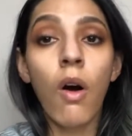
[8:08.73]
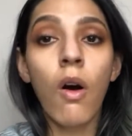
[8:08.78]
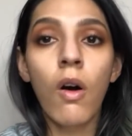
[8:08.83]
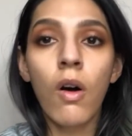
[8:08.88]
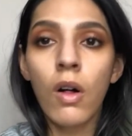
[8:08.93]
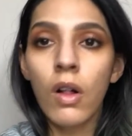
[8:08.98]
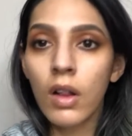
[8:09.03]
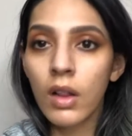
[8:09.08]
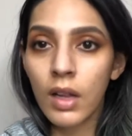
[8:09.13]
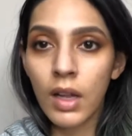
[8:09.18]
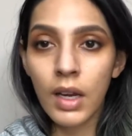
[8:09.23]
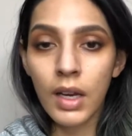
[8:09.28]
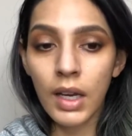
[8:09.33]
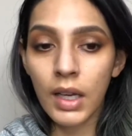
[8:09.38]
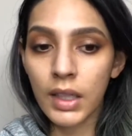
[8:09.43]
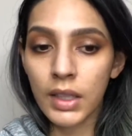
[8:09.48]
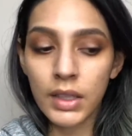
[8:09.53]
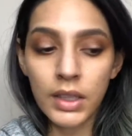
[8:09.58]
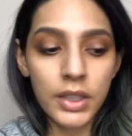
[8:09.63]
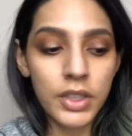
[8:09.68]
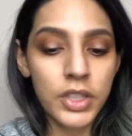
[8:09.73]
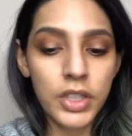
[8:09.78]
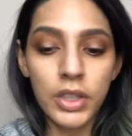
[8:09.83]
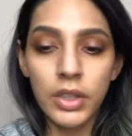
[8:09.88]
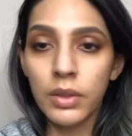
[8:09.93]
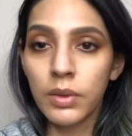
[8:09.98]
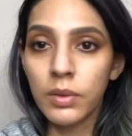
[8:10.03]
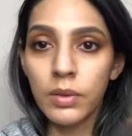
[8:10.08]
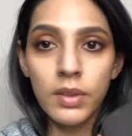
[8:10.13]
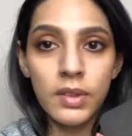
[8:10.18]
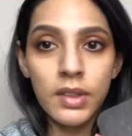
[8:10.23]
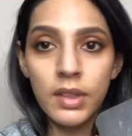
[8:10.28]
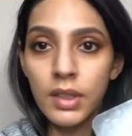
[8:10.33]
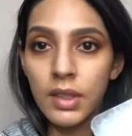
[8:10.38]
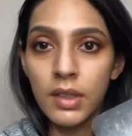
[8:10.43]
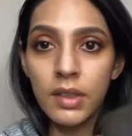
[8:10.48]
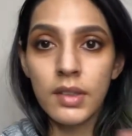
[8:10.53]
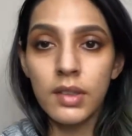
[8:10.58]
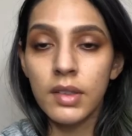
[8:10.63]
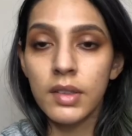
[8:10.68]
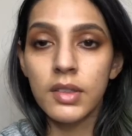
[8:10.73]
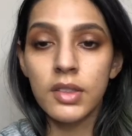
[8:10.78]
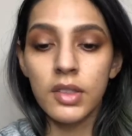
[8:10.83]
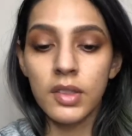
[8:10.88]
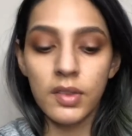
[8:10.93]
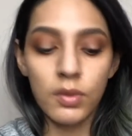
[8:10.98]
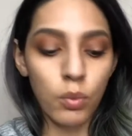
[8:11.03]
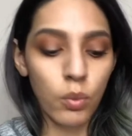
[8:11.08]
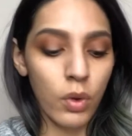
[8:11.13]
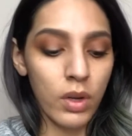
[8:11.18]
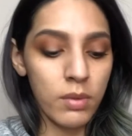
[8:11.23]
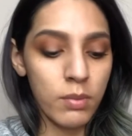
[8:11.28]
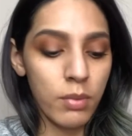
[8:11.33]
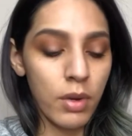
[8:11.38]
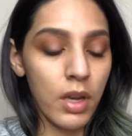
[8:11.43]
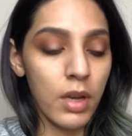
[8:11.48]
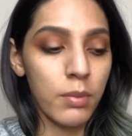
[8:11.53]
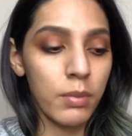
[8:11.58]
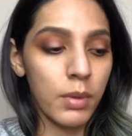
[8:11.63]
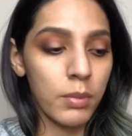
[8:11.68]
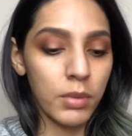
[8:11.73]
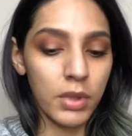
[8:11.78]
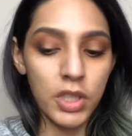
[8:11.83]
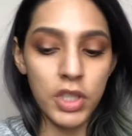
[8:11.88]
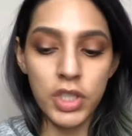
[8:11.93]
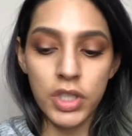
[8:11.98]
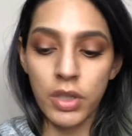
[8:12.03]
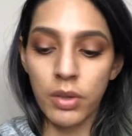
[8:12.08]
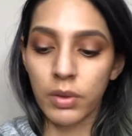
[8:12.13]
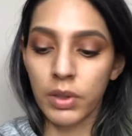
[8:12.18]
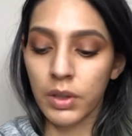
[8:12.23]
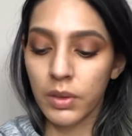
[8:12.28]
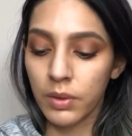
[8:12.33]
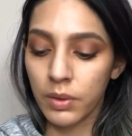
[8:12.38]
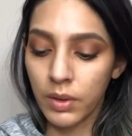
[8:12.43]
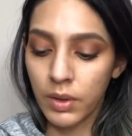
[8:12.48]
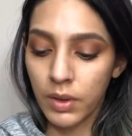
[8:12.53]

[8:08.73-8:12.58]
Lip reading: All I need to use in this is just one pump. I'm gonna show you.